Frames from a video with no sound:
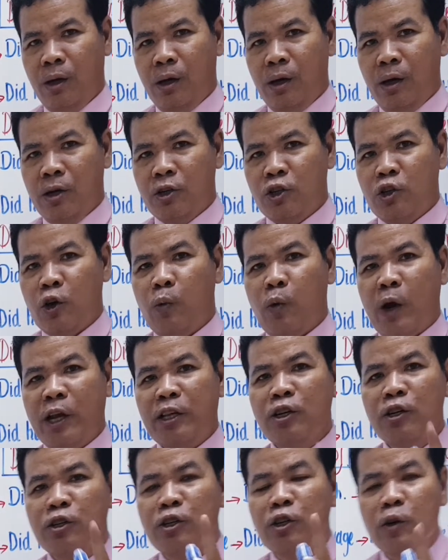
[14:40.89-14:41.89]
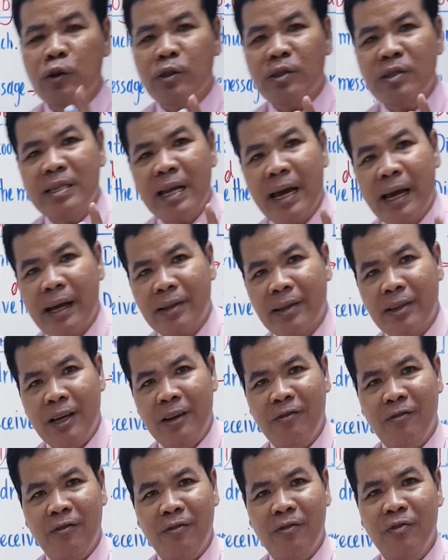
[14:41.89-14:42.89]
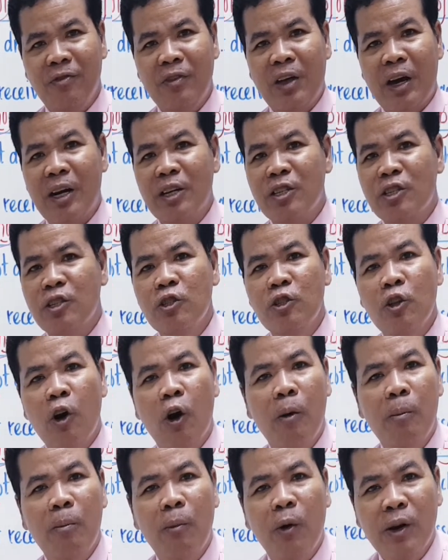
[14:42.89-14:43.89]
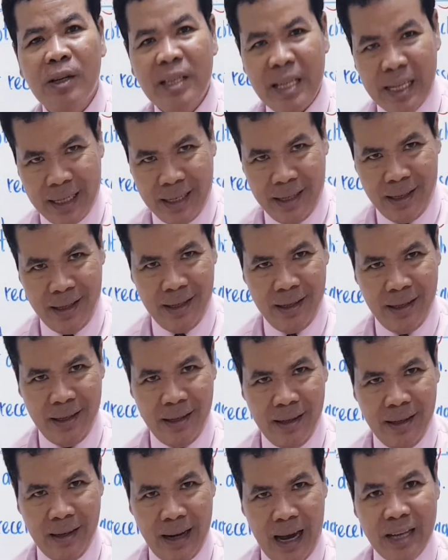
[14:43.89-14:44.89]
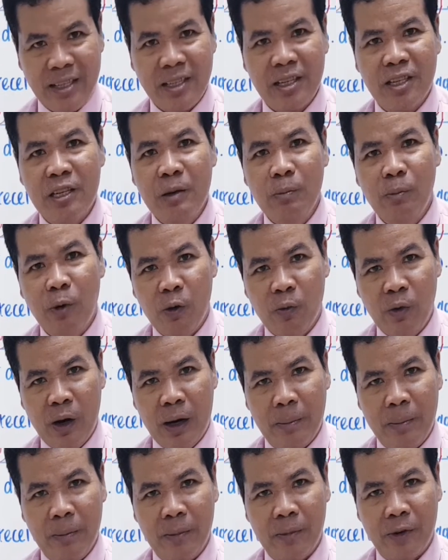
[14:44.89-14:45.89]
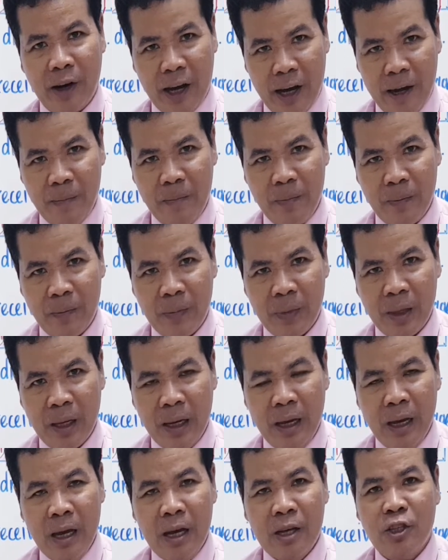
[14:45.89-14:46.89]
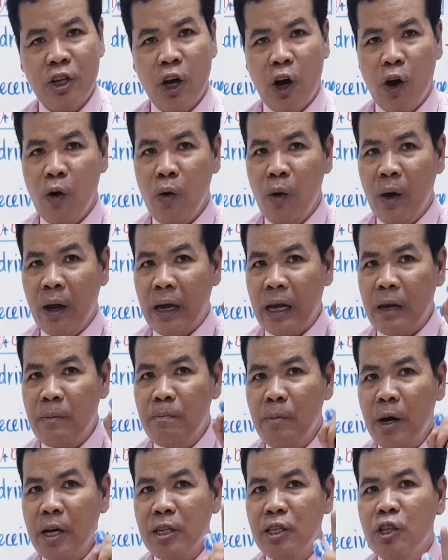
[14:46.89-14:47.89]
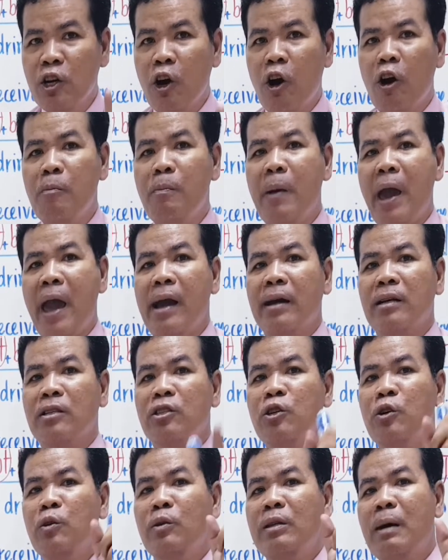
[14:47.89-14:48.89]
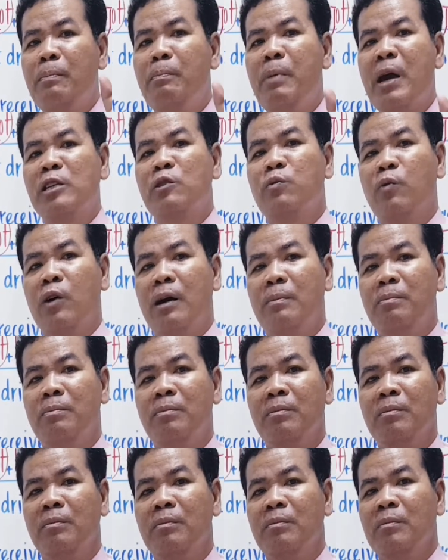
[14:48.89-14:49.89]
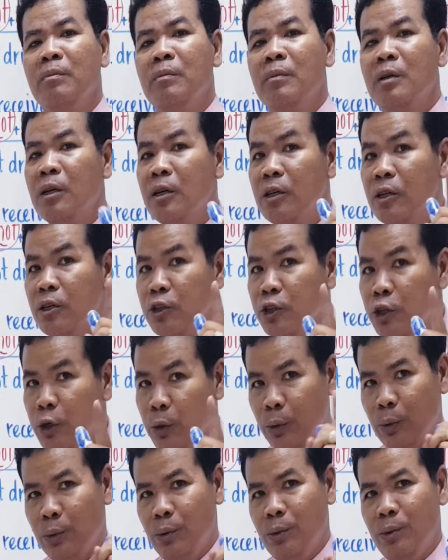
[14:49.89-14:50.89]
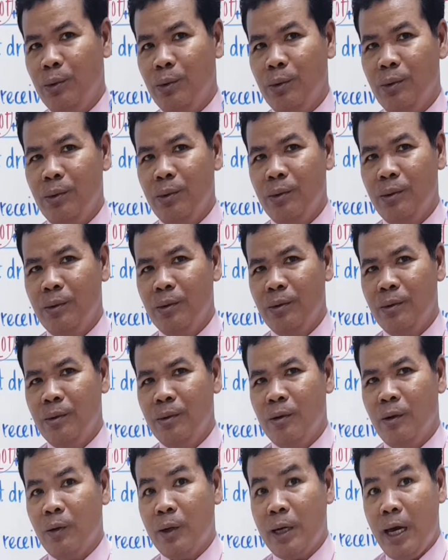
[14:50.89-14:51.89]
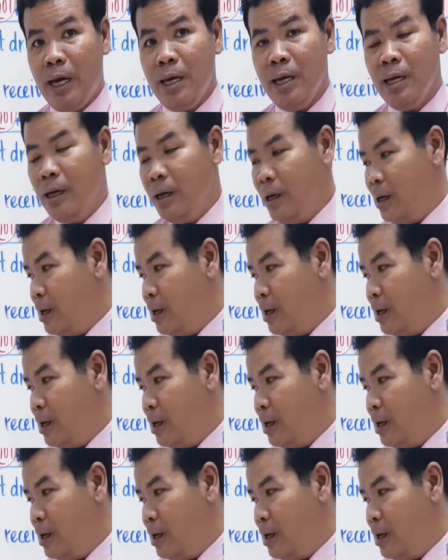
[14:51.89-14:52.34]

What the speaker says: So when you use negative, there is no more did as a simple verb, right? So it must go back to the base verb, do. Okay?